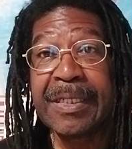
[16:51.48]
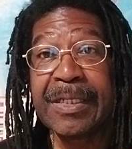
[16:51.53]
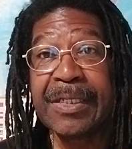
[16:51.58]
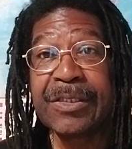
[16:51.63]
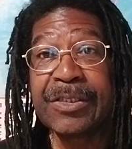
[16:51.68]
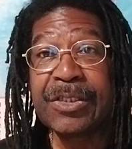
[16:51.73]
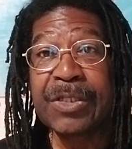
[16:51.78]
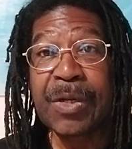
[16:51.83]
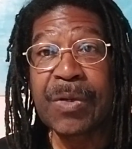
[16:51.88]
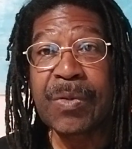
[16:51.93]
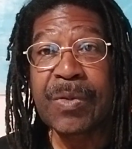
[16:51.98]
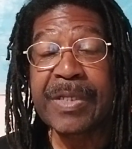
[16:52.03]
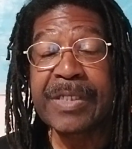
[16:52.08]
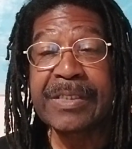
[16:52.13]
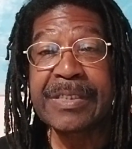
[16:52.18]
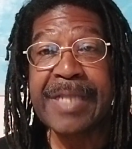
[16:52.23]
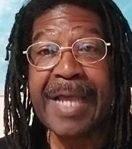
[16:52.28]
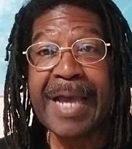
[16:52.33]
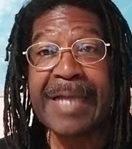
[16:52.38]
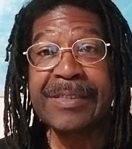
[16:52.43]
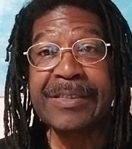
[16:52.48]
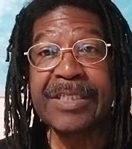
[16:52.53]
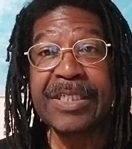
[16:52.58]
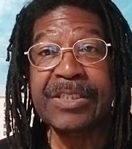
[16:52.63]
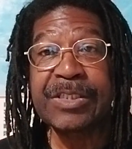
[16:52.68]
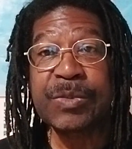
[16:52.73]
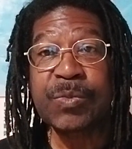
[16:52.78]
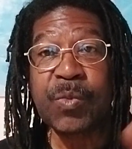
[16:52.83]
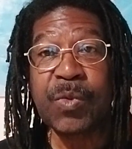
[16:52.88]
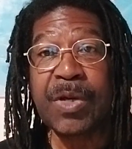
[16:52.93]
So it's not
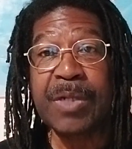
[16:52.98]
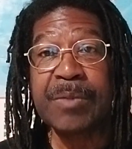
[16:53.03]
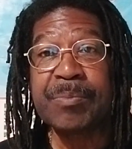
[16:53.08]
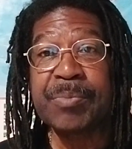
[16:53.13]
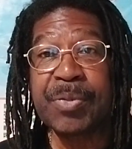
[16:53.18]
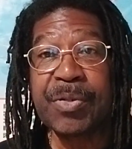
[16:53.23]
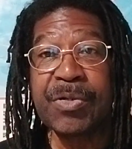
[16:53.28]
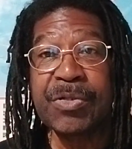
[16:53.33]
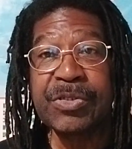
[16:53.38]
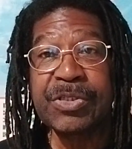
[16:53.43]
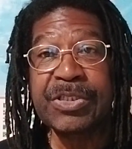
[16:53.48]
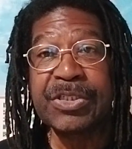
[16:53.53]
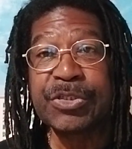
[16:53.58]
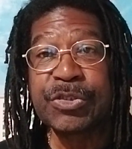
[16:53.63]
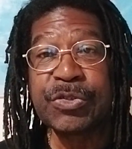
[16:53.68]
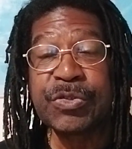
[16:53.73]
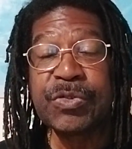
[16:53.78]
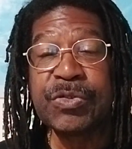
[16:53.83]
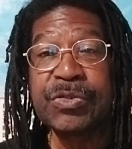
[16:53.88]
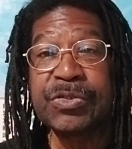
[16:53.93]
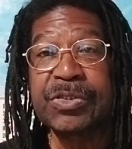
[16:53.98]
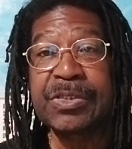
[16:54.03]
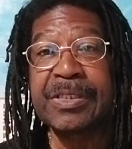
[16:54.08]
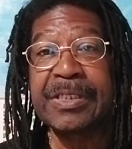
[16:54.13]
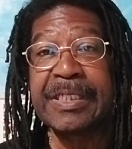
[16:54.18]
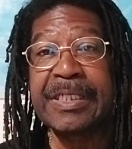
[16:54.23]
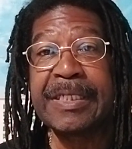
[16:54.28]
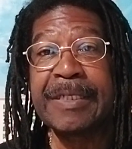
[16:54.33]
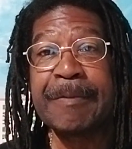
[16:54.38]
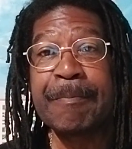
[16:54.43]
just one person
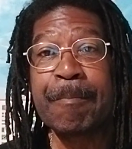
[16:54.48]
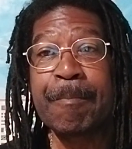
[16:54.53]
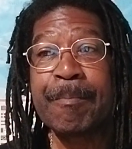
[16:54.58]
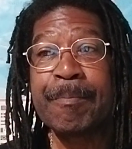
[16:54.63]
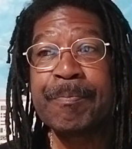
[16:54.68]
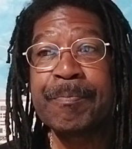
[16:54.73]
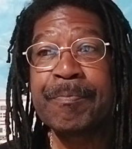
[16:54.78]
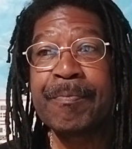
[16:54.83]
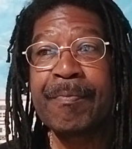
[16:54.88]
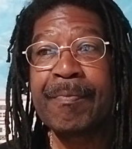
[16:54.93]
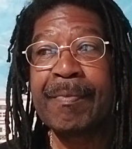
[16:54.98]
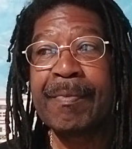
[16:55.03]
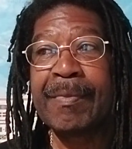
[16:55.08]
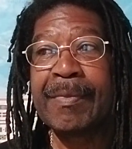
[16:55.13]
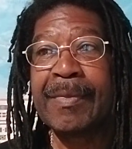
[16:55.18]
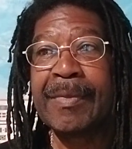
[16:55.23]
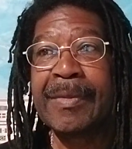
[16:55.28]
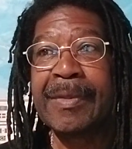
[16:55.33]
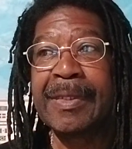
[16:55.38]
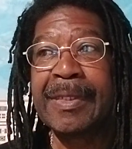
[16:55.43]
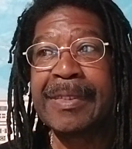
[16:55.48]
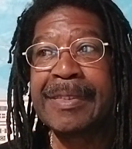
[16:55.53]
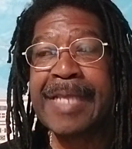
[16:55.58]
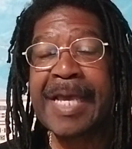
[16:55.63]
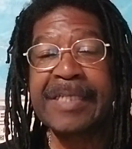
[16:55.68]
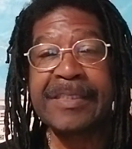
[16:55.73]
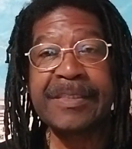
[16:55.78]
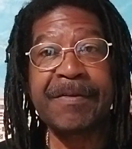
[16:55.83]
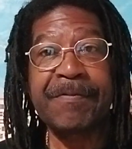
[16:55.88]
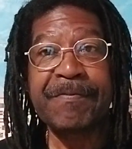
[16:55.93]
usually
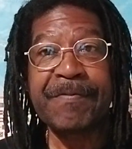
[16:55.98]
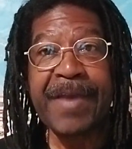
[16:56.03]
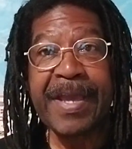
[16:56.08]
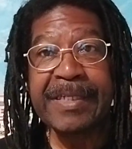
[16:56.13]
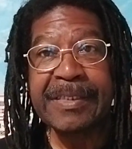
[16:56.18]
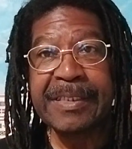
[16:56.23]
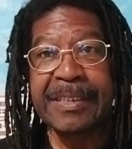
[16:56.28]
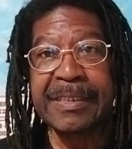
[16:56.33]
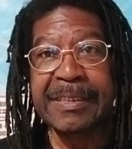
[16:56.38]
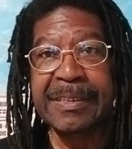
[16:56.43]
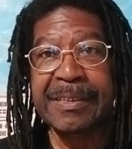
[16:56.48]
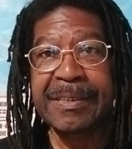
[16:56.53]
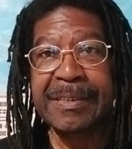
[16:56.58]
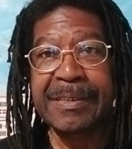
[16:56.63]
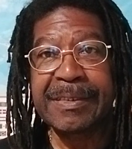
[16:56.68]
that's affected.